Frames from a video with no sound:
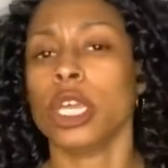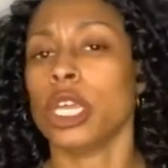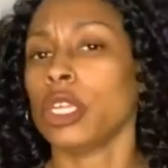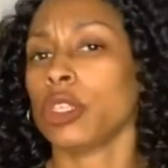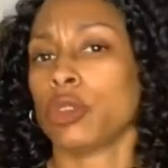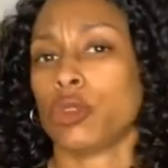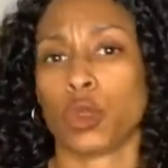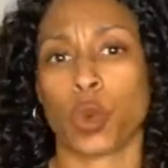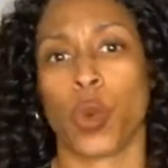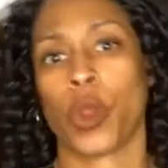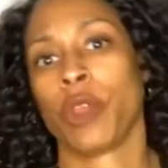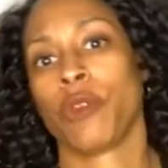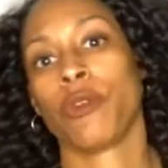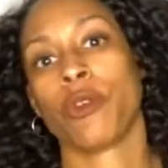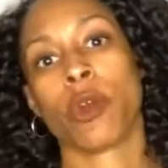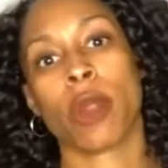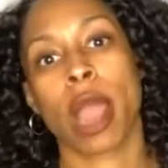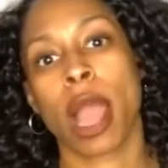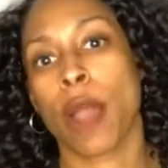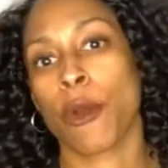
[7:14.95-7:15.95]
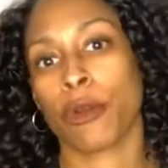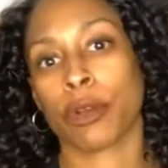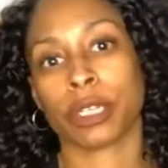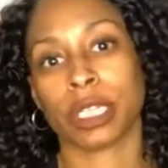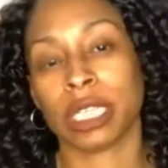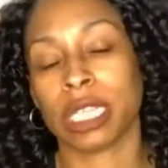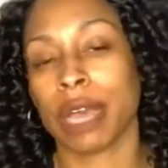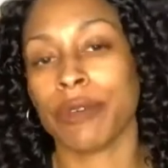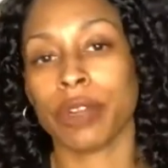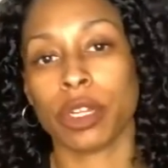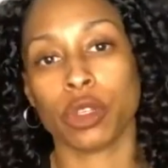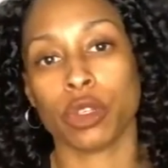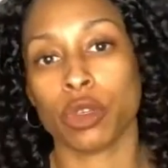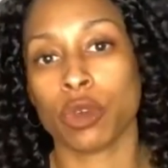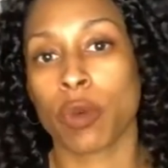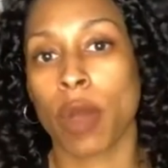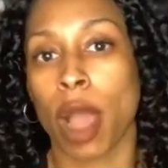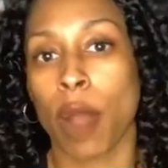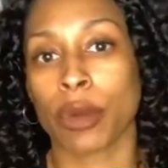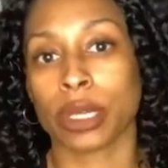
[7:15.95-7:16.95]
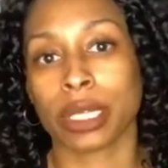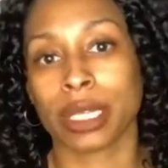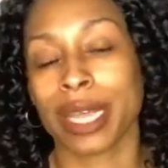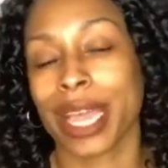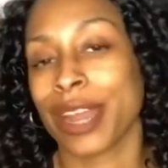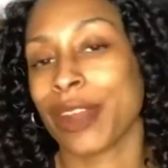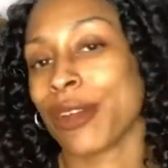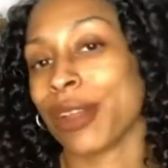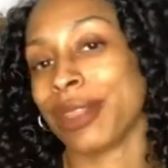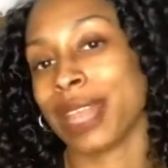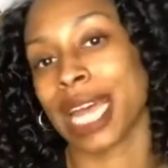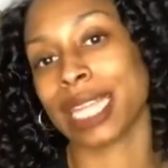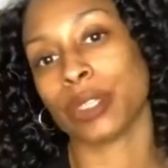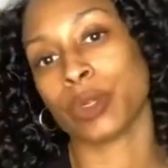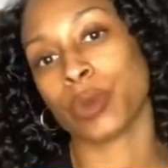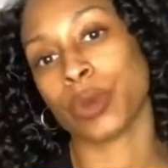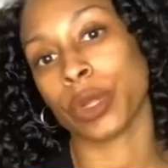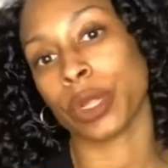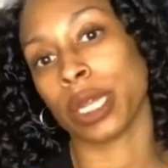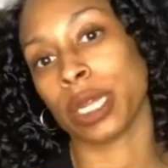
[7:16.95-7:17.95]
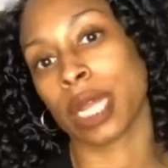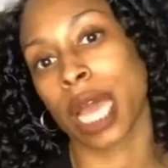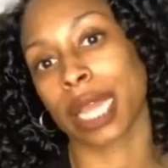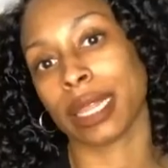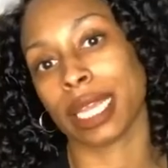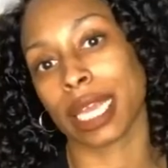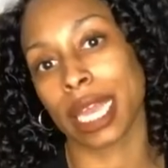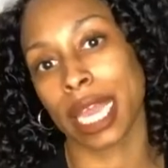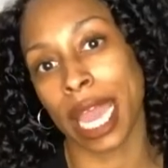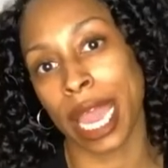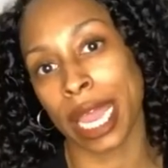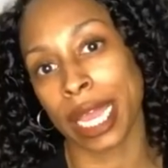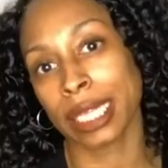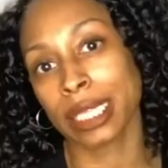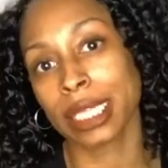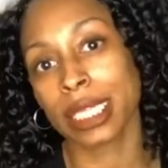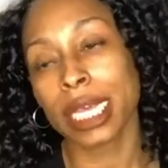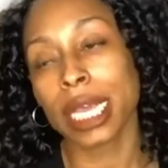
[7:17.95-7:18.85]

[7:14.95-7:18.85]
24 hours, 72 hours later, and that's really not the case.